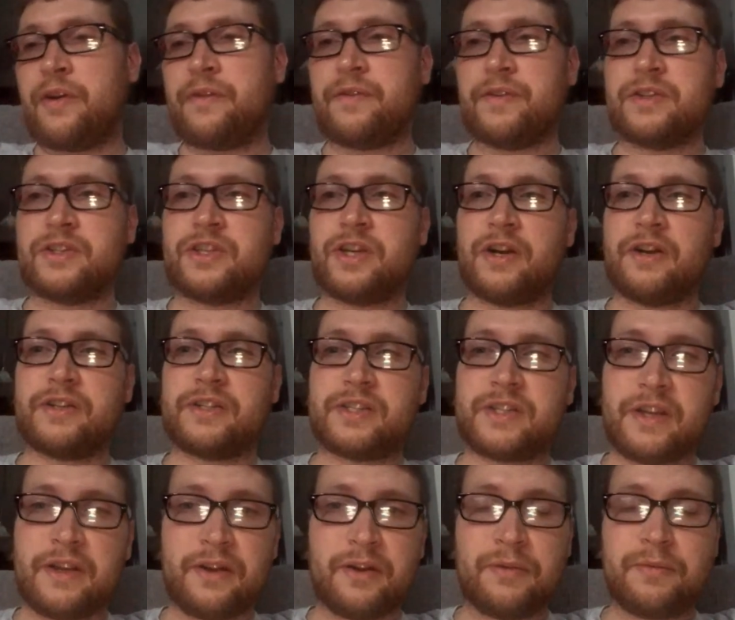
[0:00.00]
if it's Jared
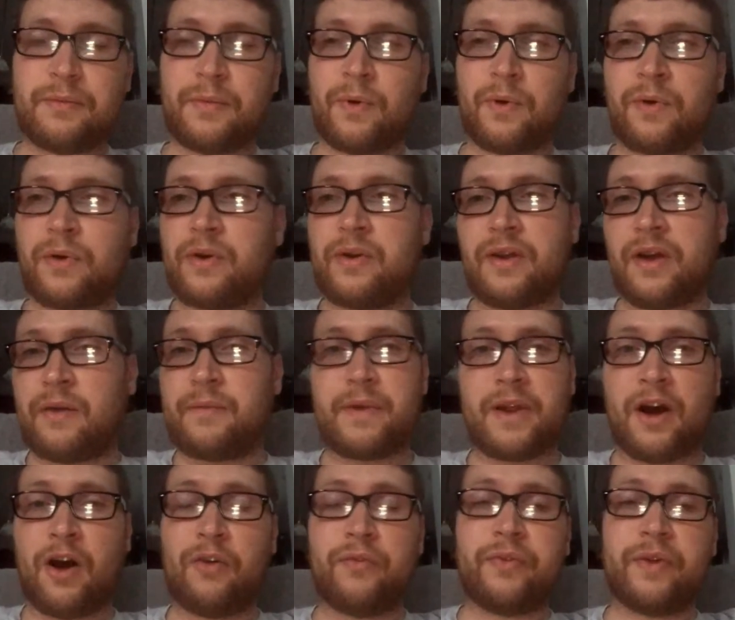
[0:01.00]
Stidham,
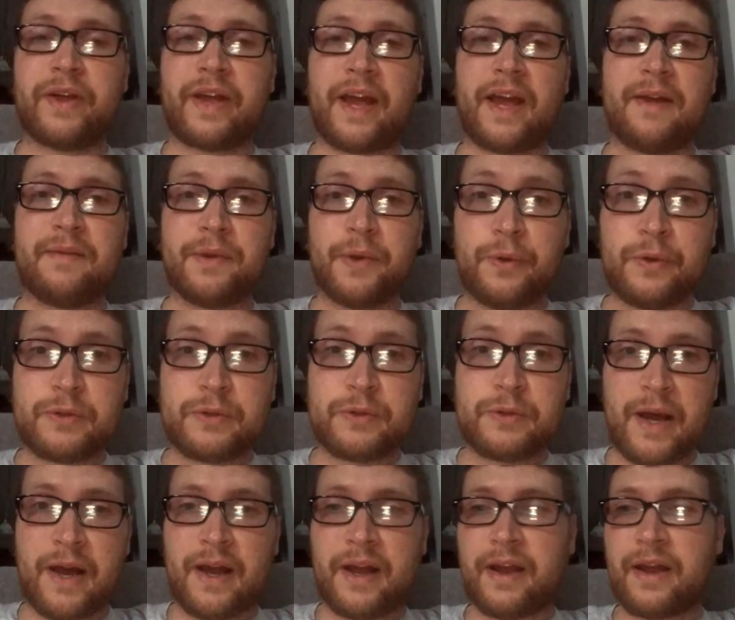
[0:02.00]
hopefully Cam Newton's
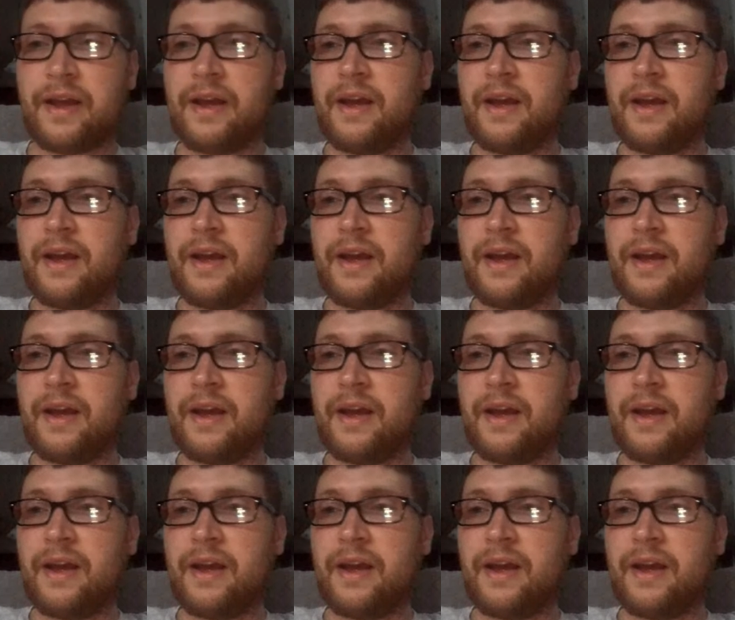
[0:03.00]
back.